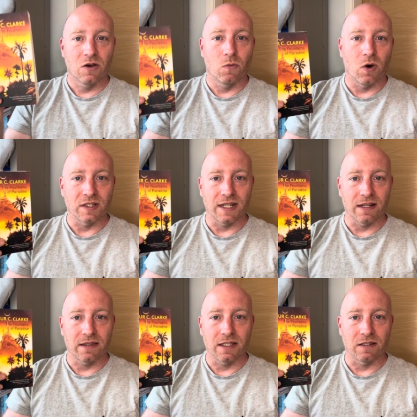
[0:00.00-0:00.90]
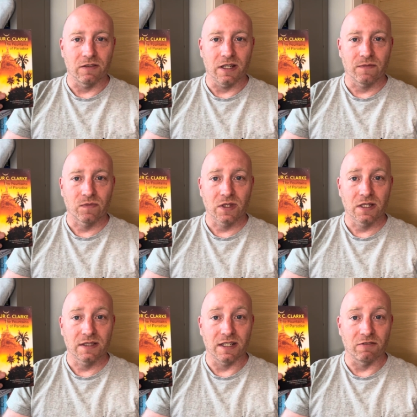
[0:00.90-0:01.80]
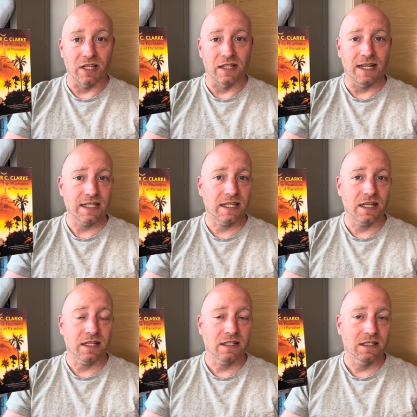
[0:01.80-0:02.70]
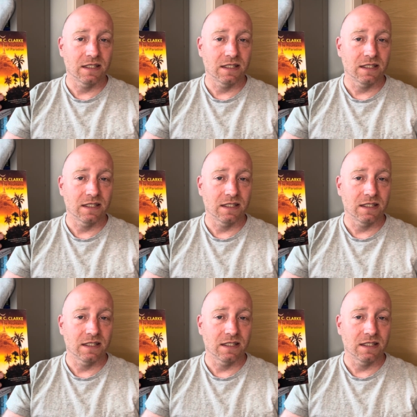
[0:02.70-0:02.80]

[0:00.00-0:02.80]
What did I think of it? Did I really like it?